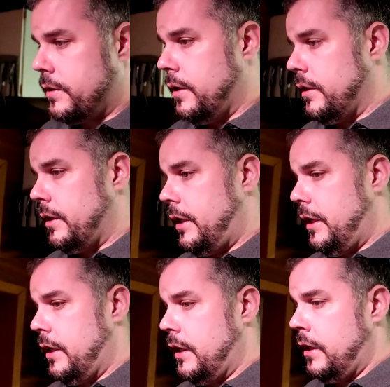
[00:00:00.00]
It's
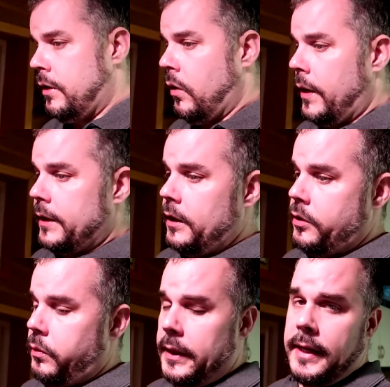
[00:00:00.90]
currently going into
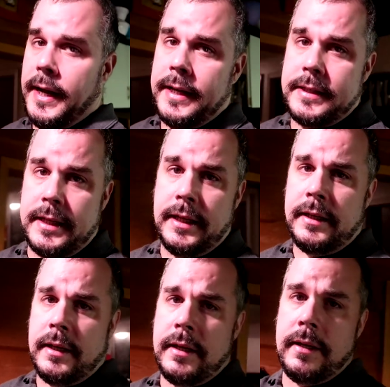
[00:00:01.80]
2019.